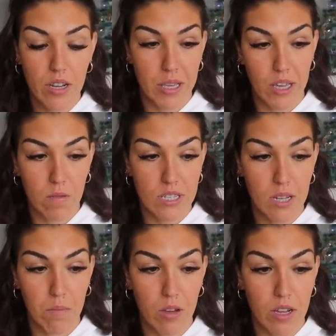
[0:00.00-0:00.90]
being with
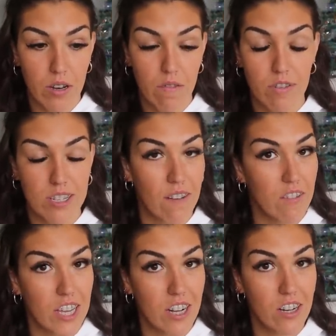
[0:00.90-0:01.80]
someone for
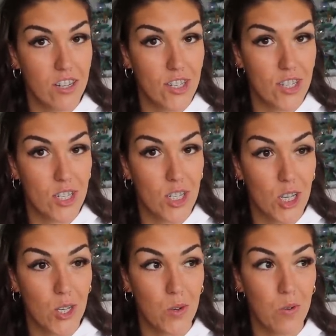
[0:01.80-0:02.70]
7 years,
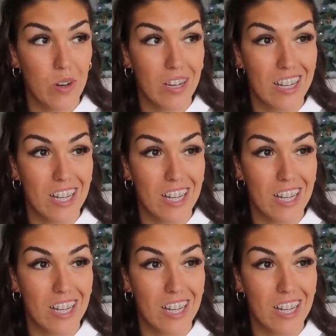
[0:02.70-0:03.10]
to